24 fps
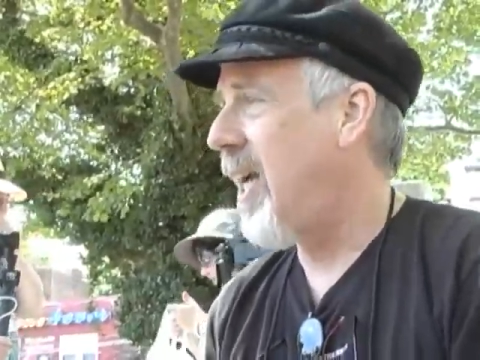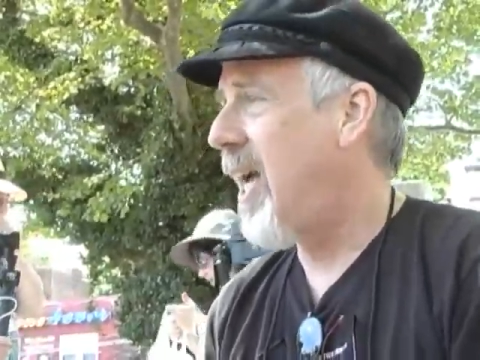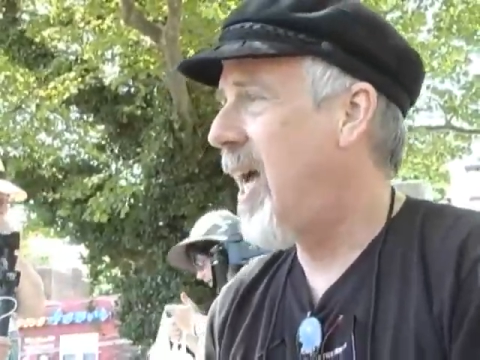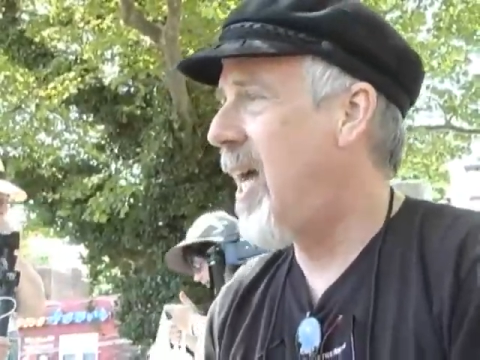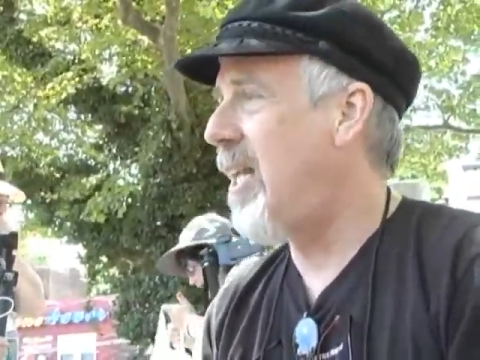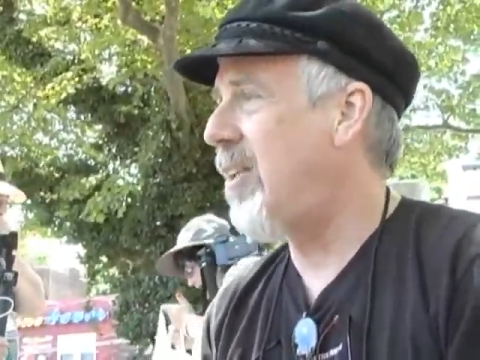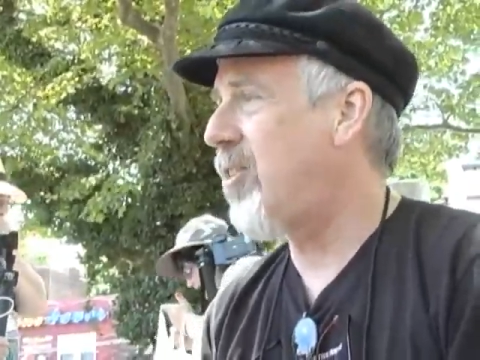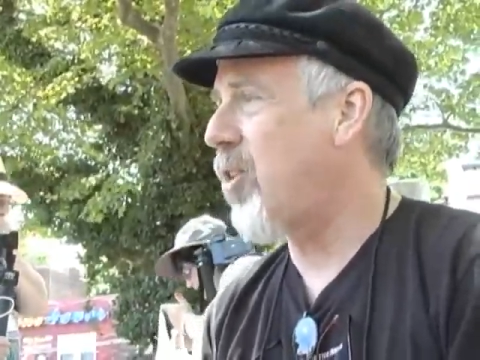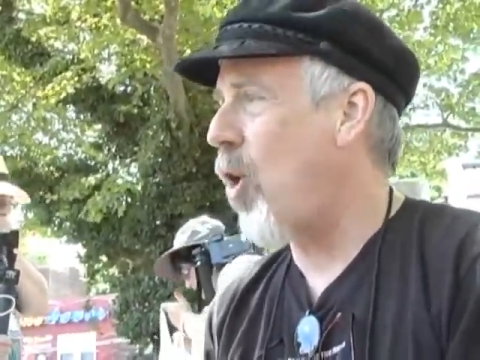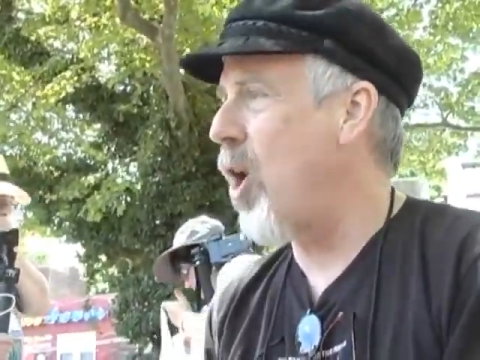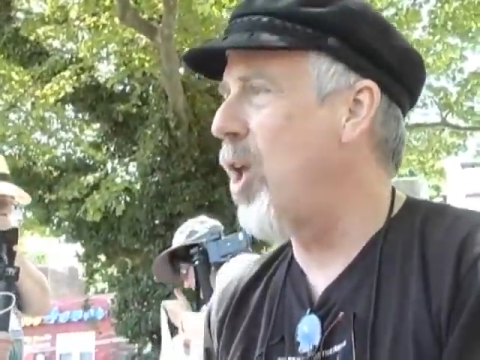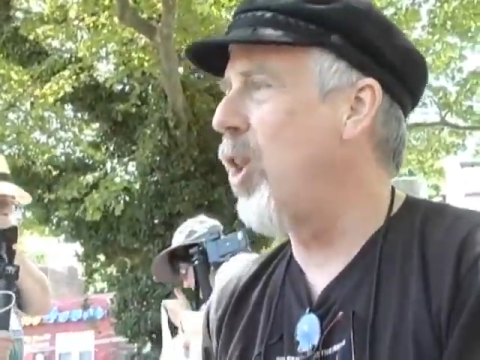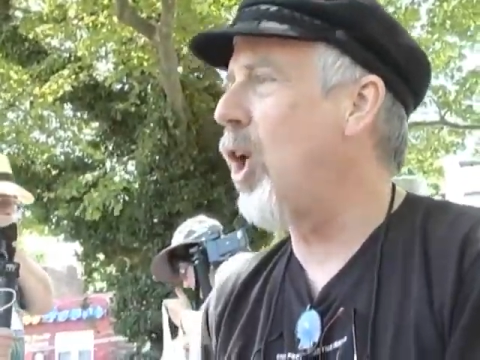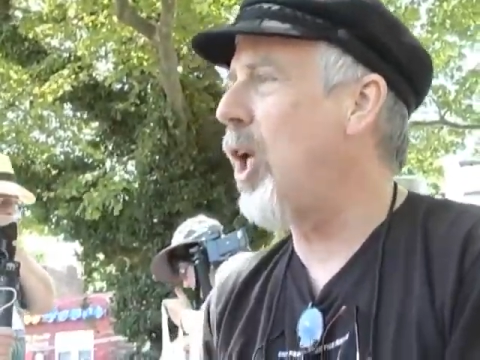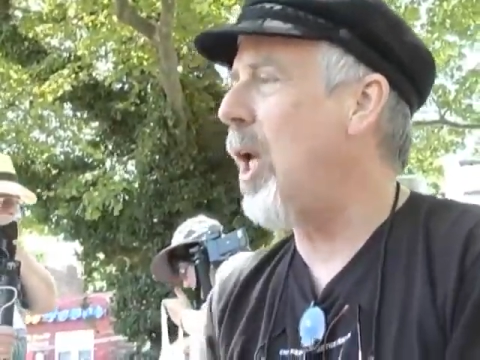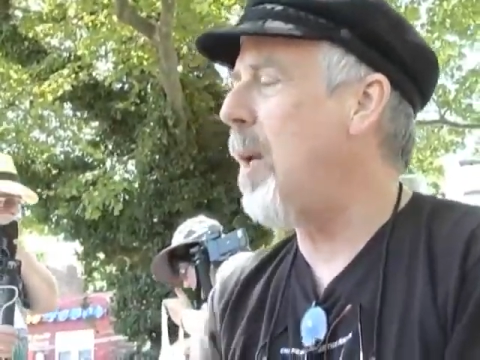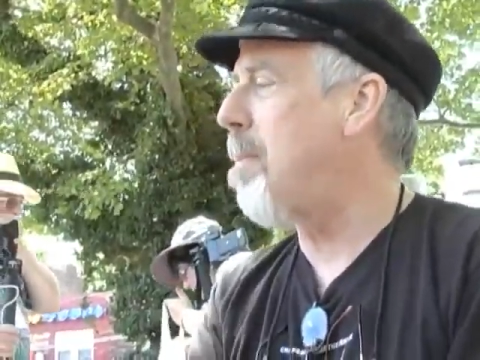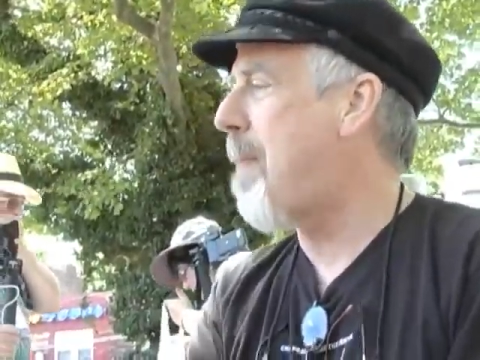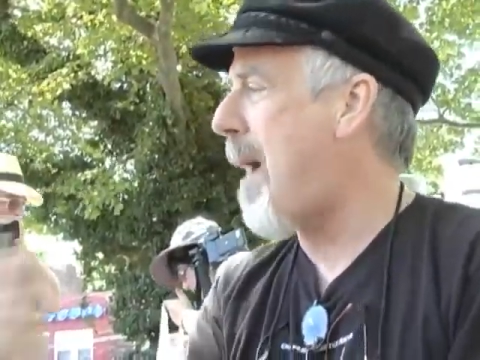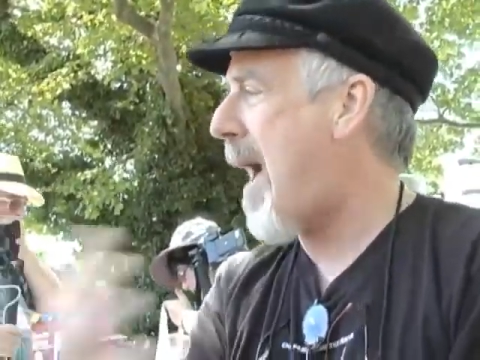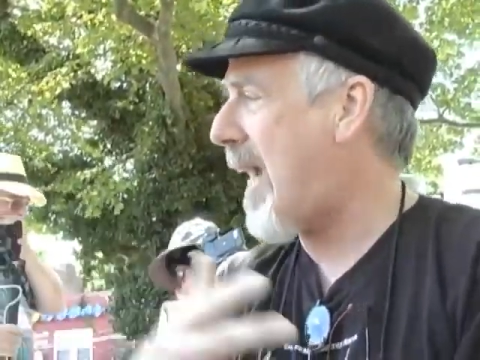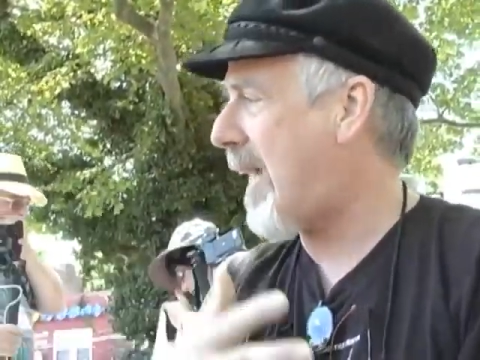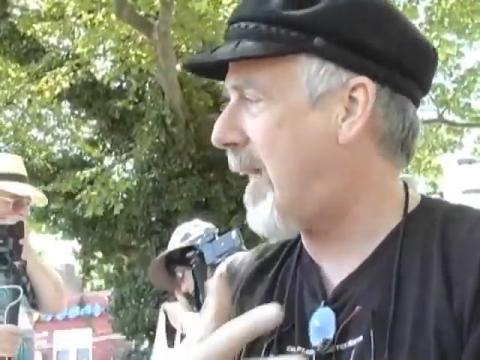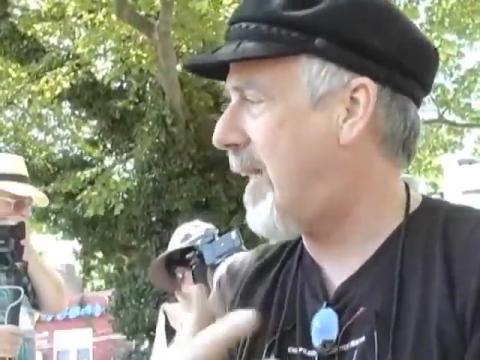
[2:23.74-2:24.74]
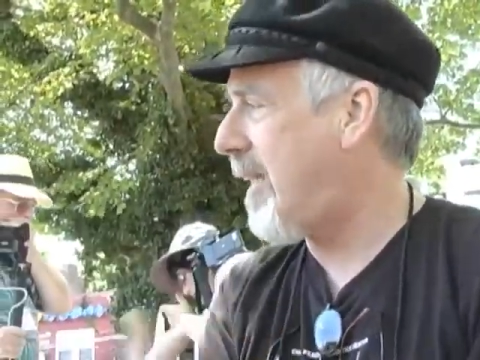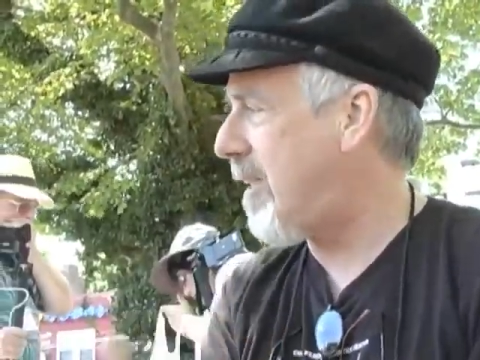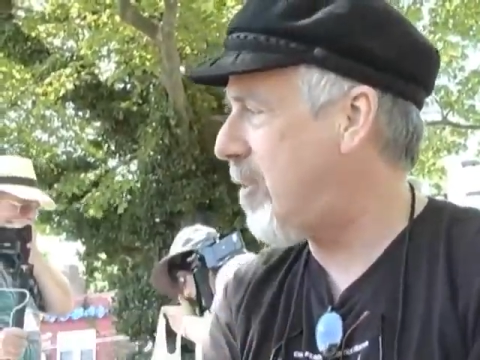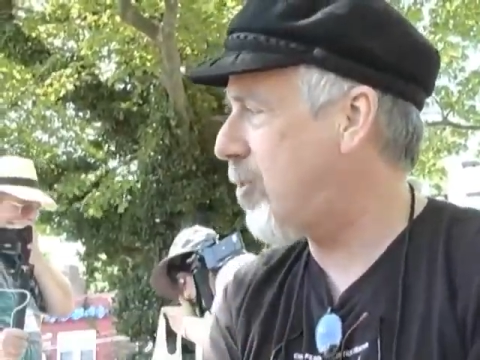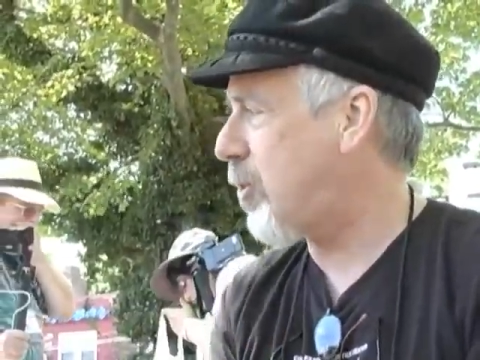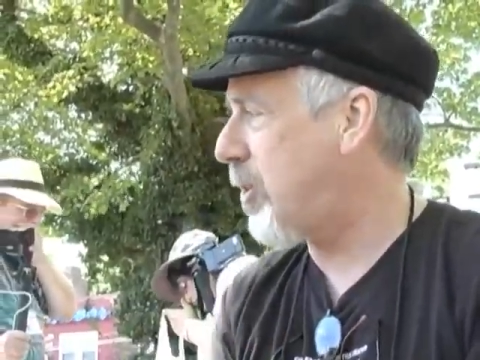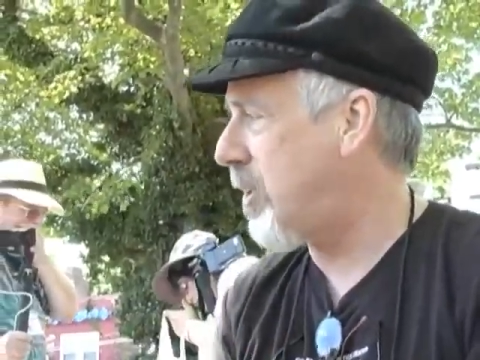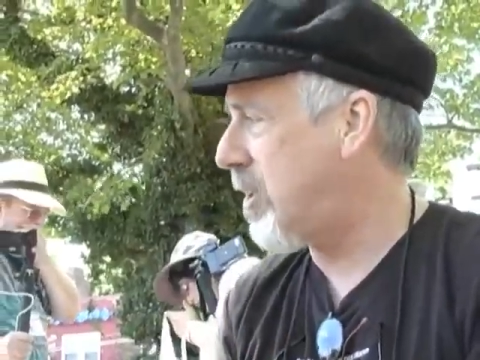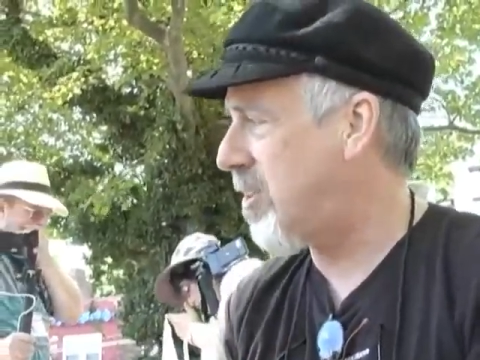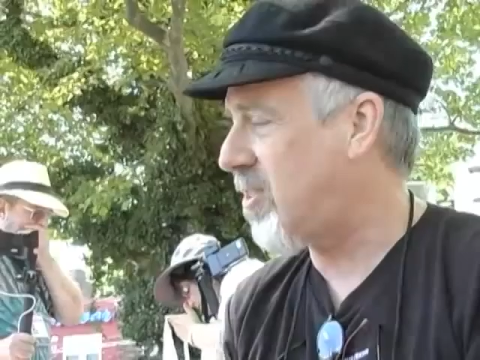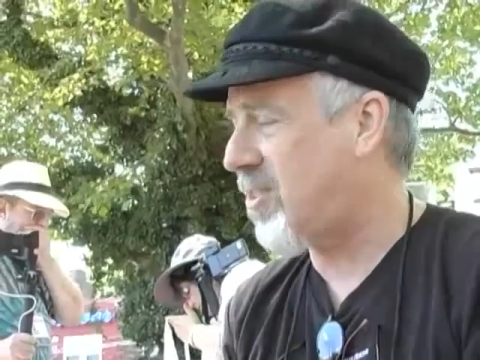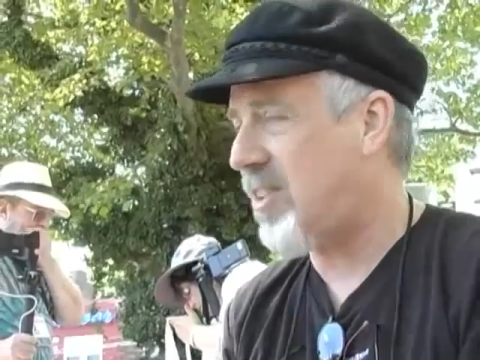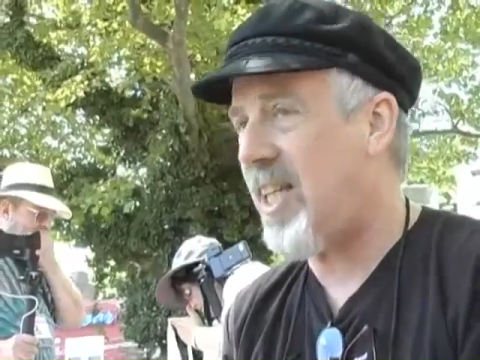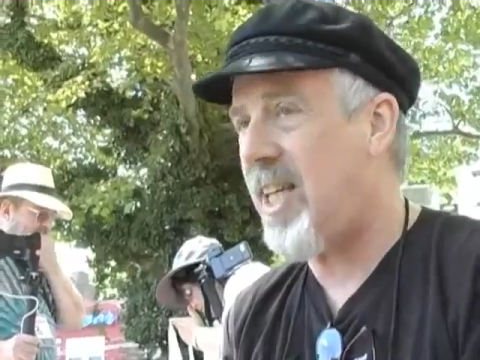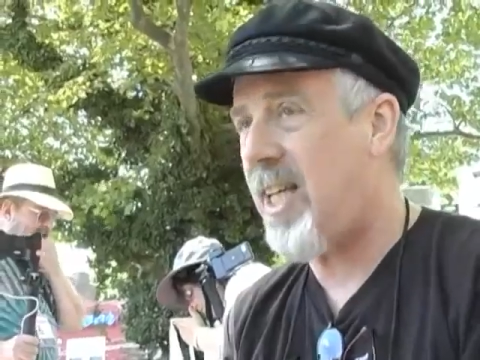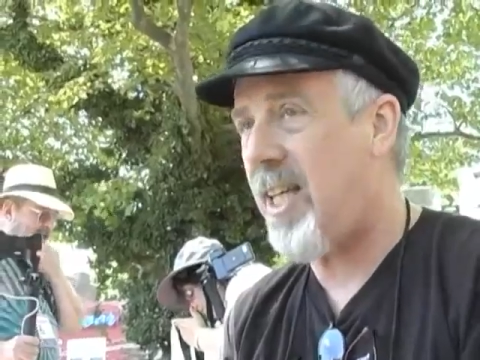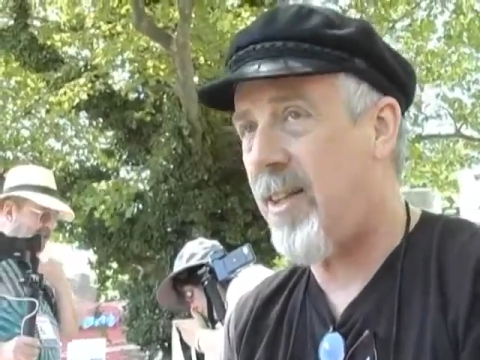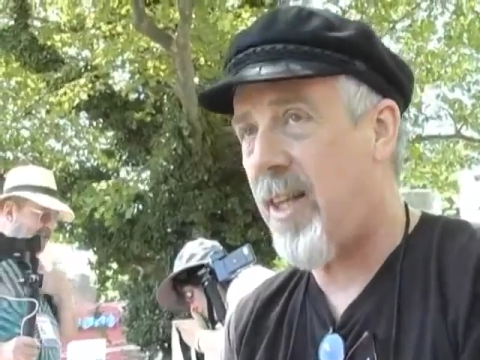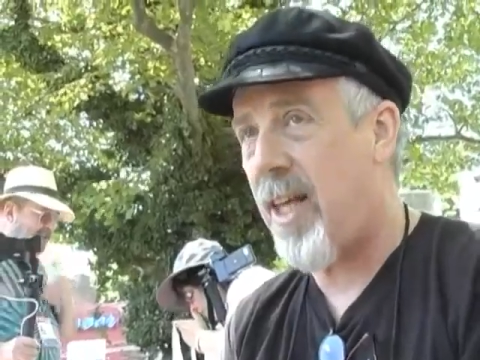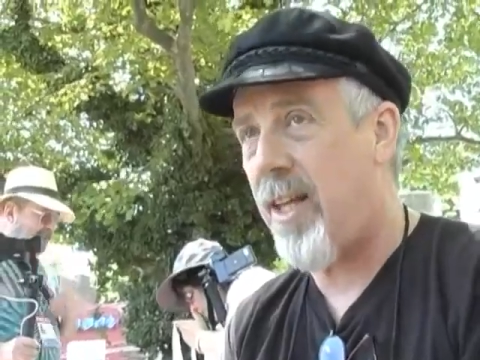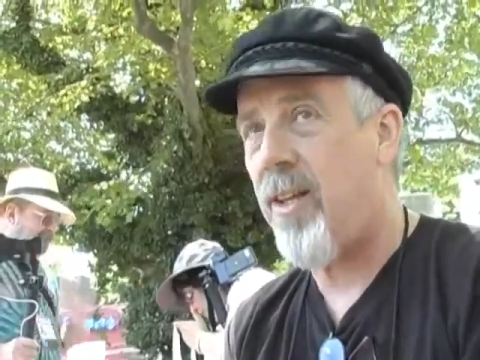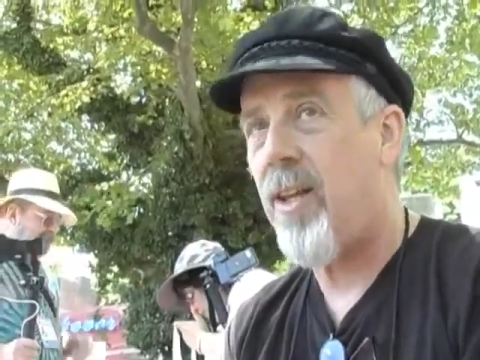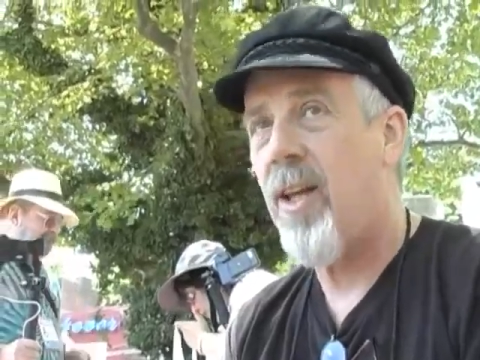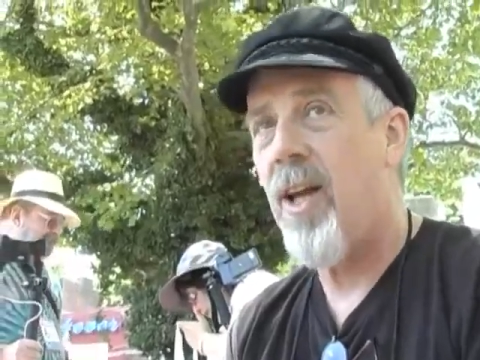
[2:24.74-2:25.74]
And it's only looking back in history to see
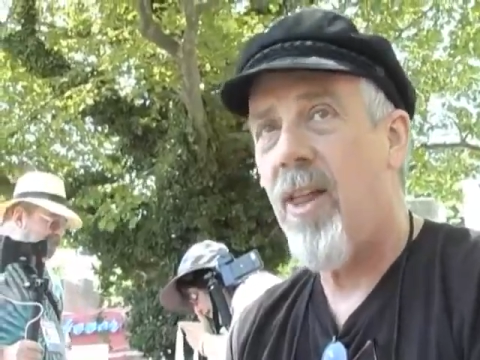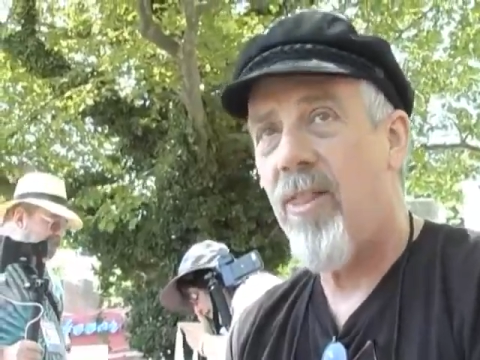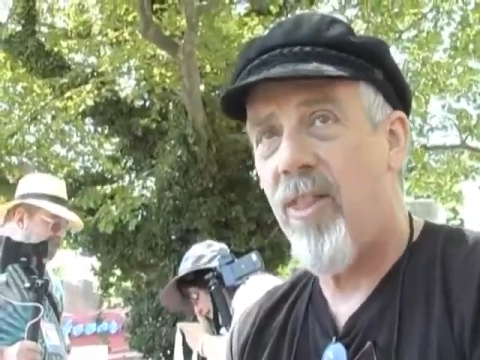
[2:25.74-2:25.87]
that